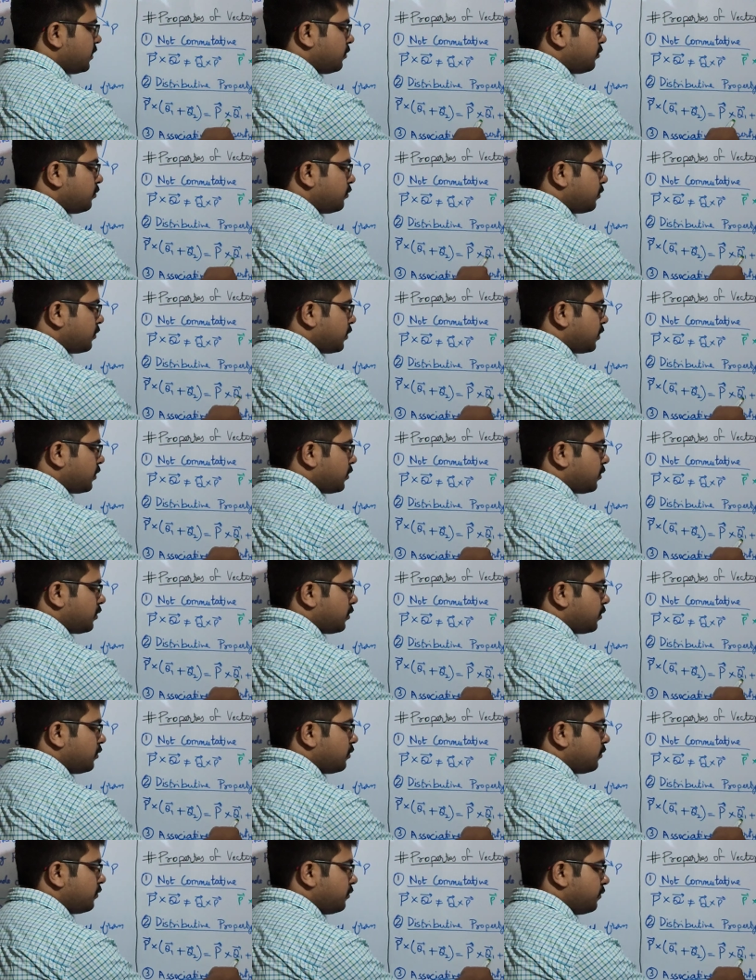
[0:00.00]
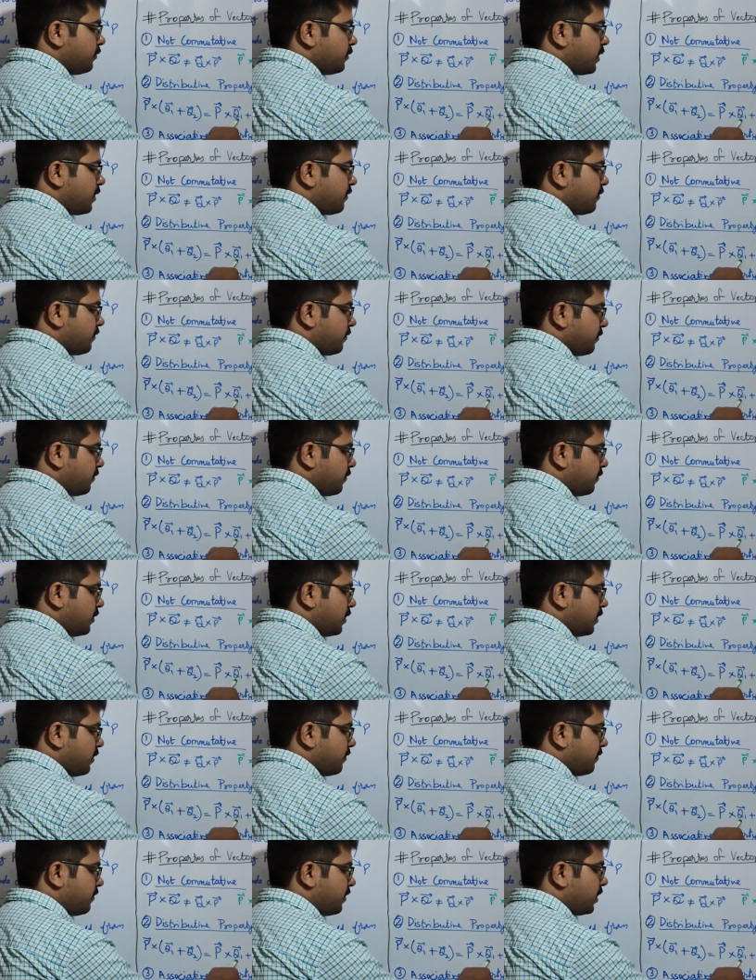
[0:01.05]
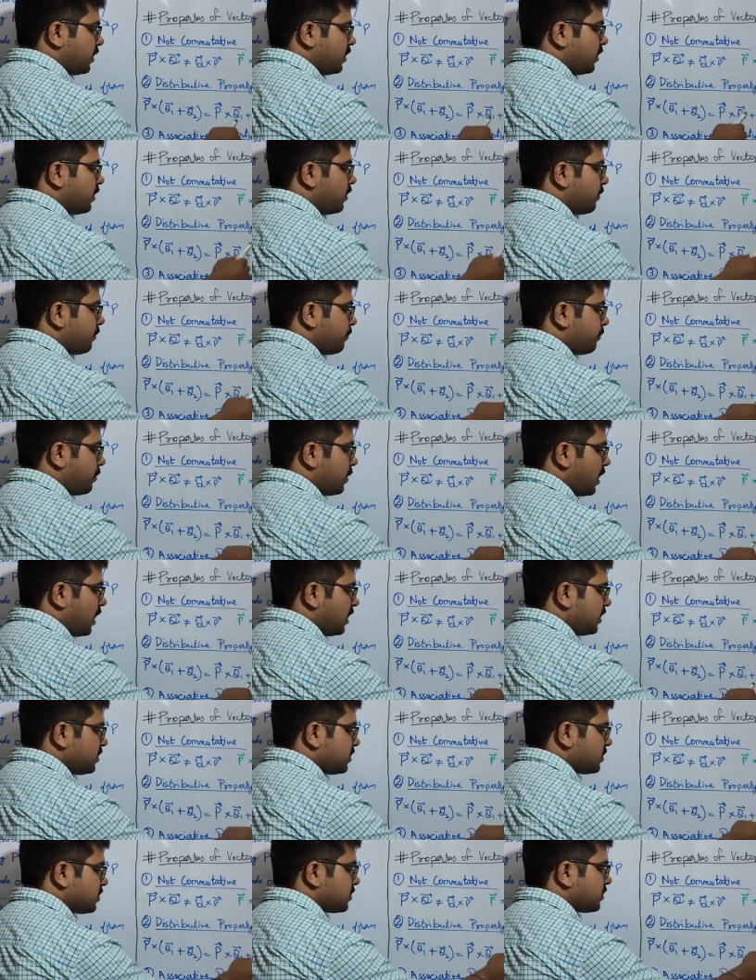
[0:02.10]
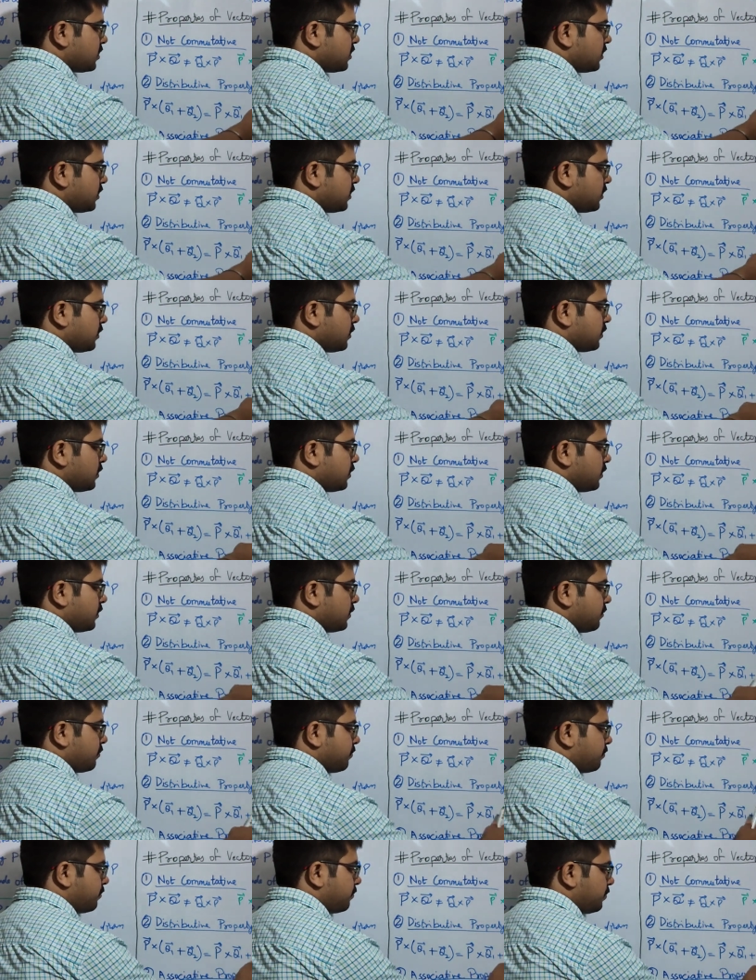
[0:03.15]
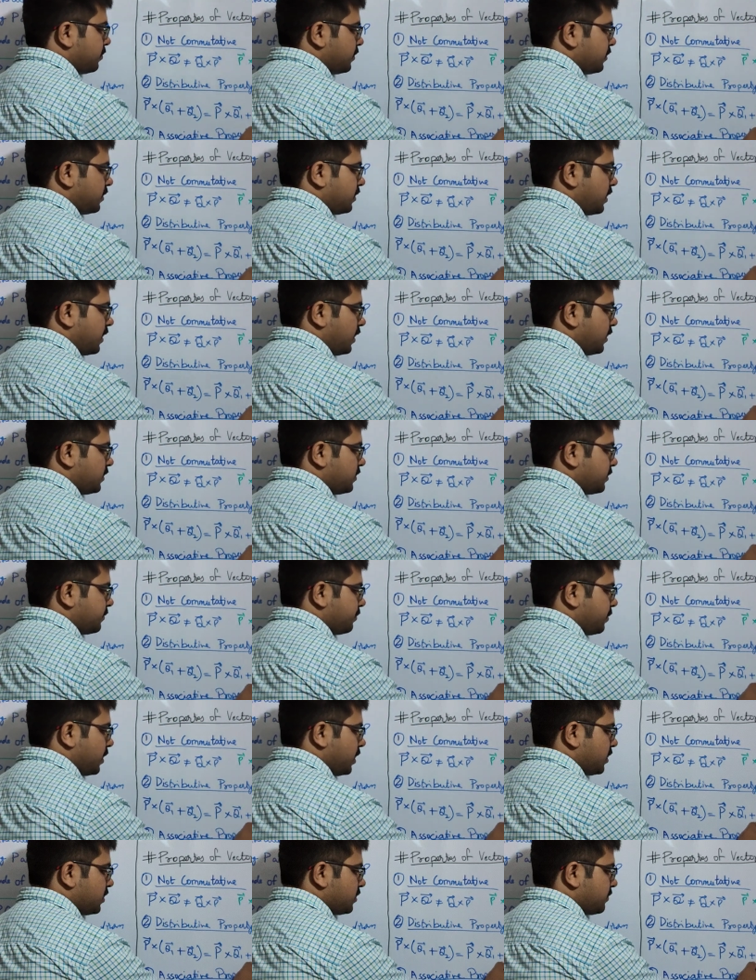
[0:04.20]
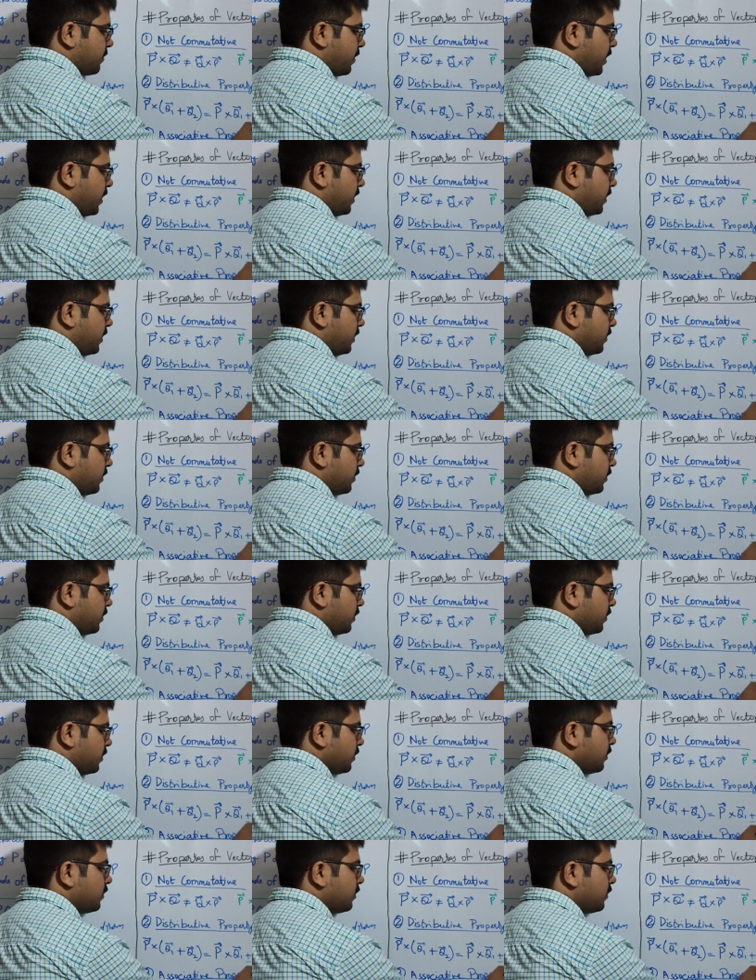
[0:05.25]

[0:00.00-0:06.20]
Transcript: into q1 vector plus, there is a plus, mind here,